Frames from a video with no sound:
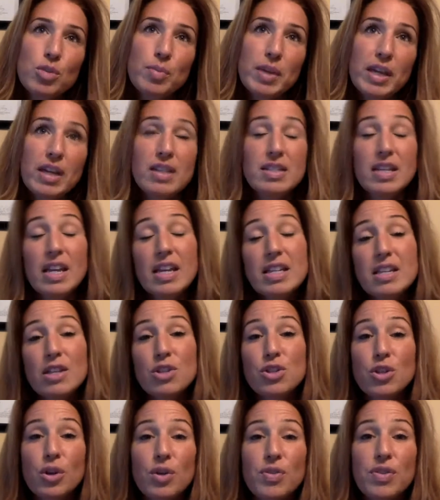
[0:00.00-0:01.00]
because he
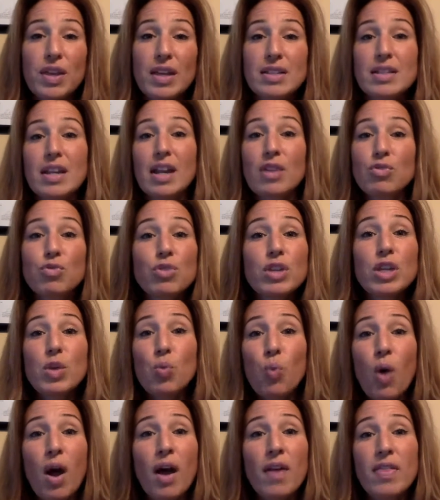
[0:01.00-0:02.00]
did certain things that I really
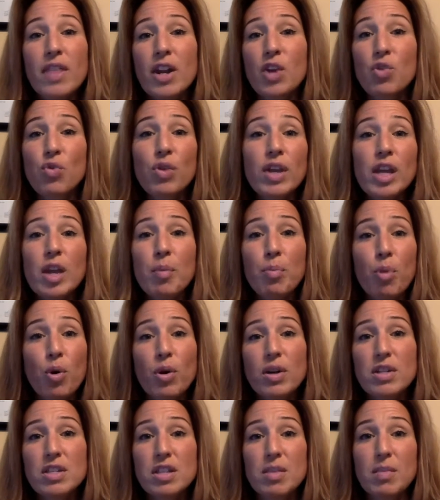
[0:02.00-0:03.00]
want and that are really
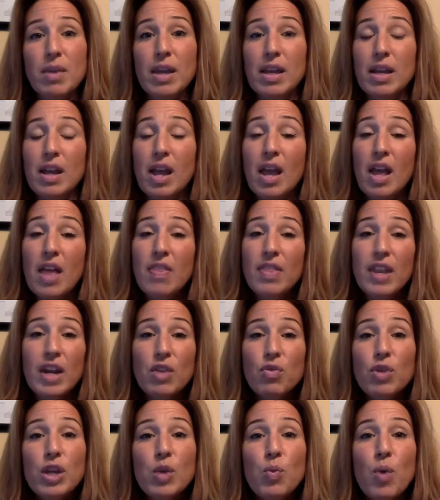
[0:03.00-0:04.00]
important to me and that I
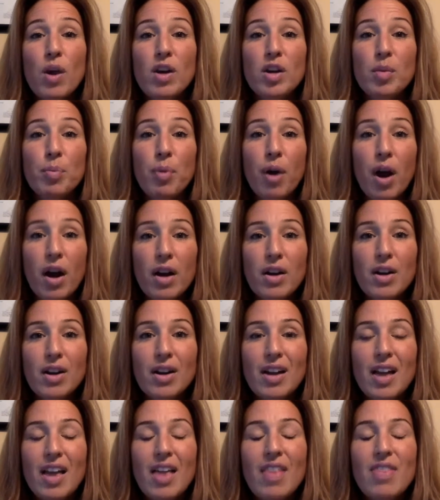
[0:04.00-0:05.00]
really want in a
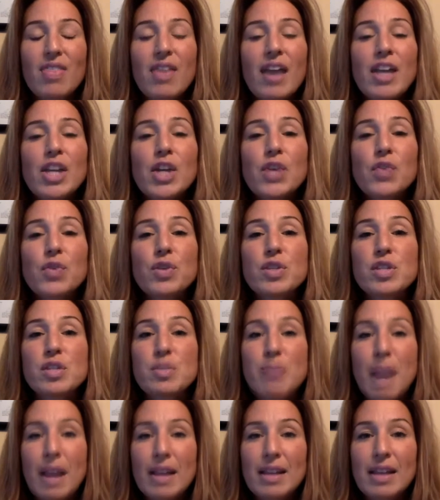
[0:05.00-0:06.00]
partner, then you're
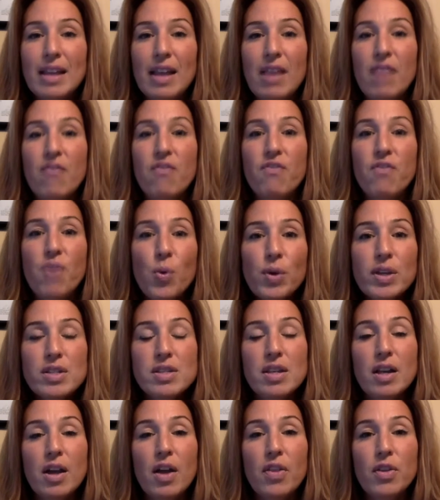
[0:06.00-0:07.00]
respecting and
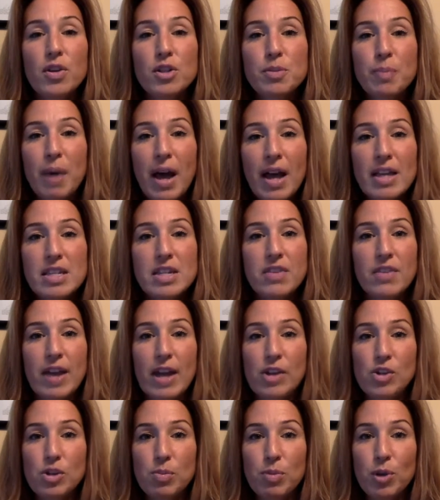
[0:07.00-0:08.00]
focusing on those positive
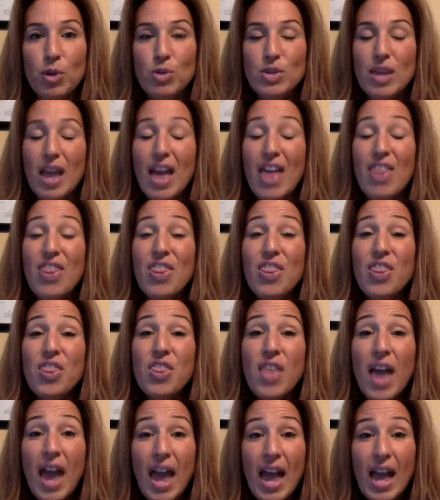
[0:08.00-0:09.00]
attributes. And
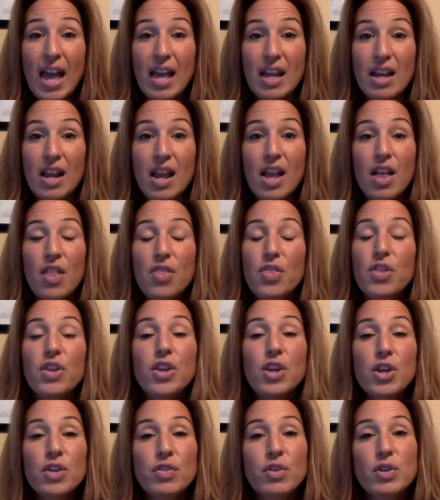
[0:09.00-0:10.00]
then the
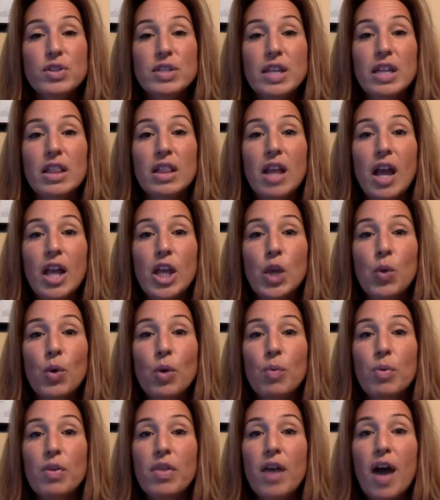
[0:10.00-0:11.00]
universe can line you
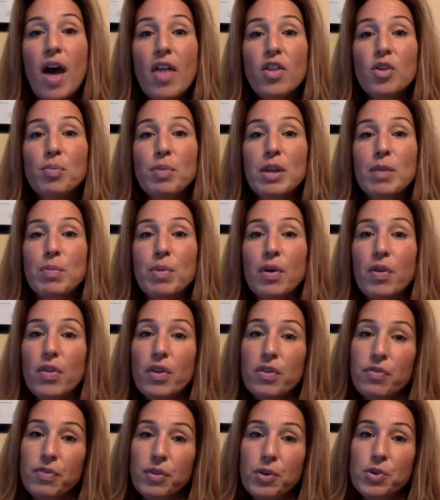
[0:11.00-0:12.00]
up with other people in
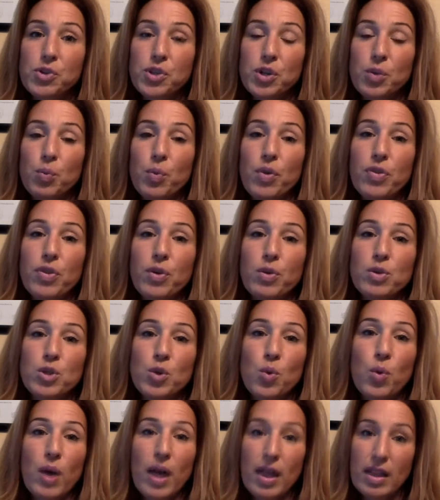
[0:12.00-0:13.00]
the future with those
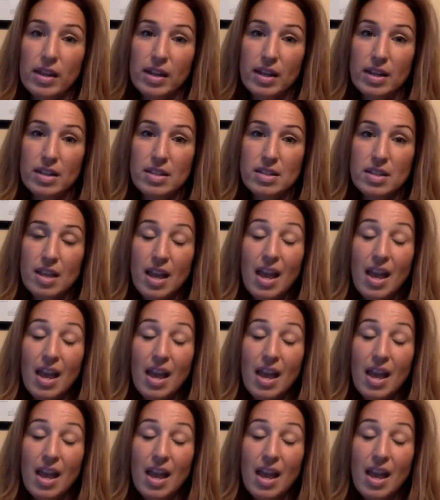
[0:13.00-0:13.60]
qualities.